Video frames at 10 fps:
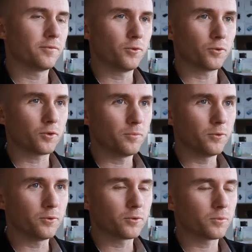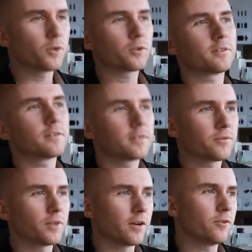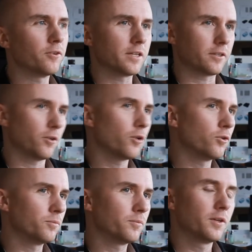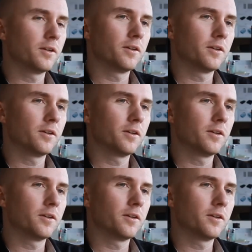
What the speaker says: for your commute. We look at different areas like your home,